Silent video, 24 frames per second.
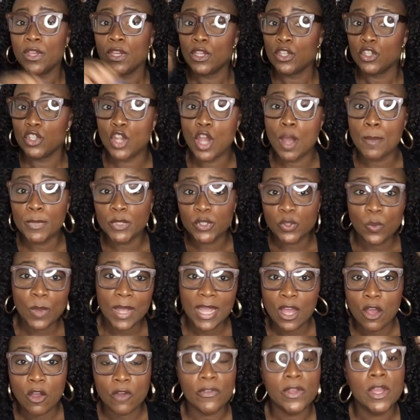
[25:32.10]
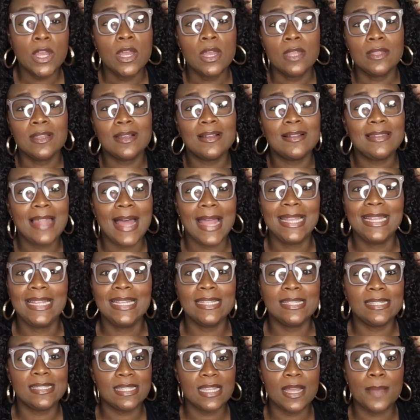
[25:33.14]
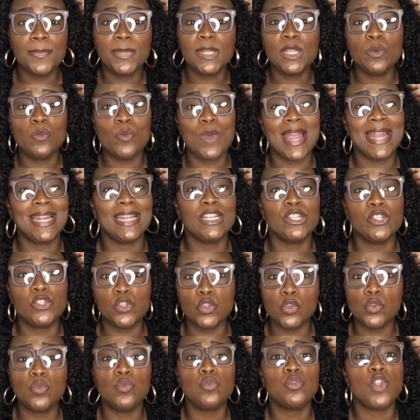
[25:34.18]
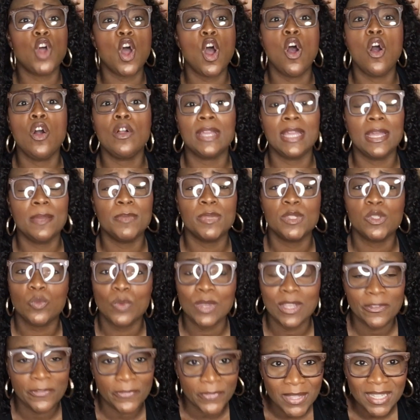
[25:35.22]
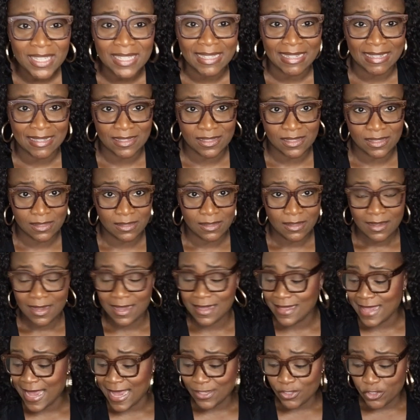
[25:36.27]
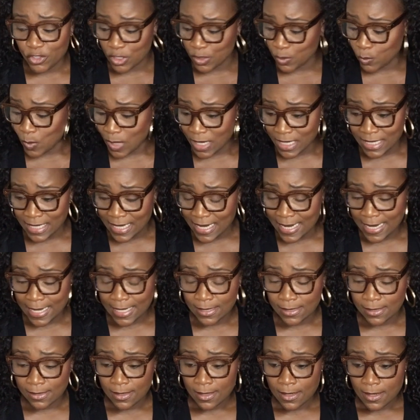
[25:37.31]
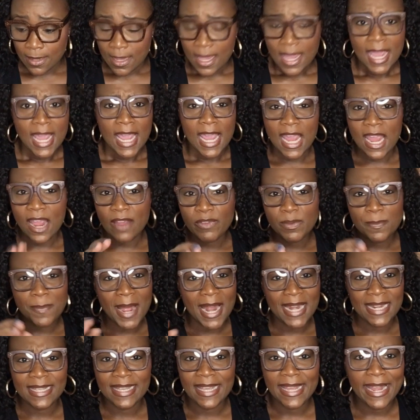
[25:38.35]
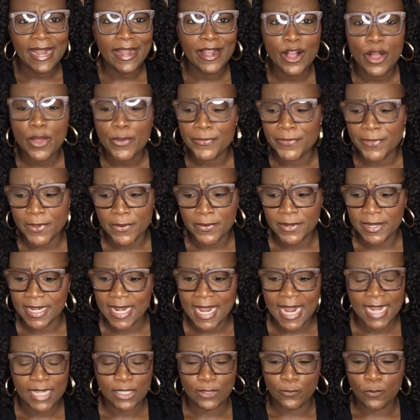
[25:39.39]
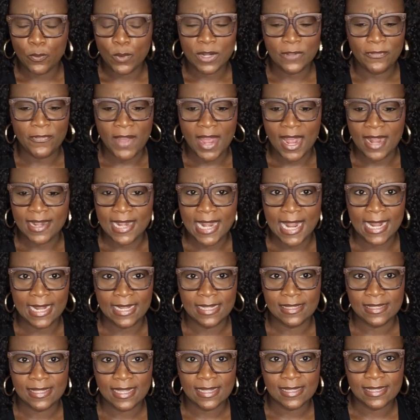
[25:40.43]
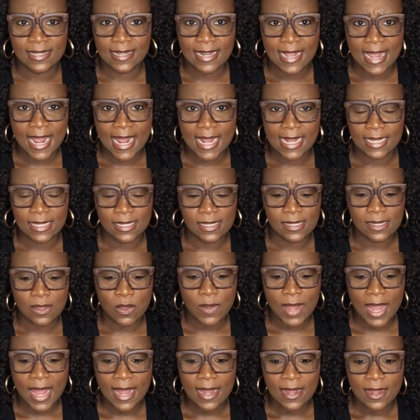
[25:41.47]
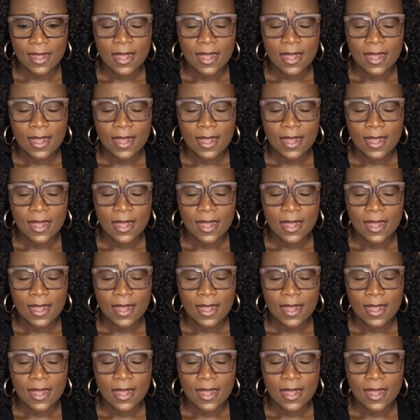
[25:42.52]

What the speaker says: Number 12. The client is simply waiting too long in between fill-ins. And that's just what it is. Everybody can't go 30 days, 45 days, 60 days, okay?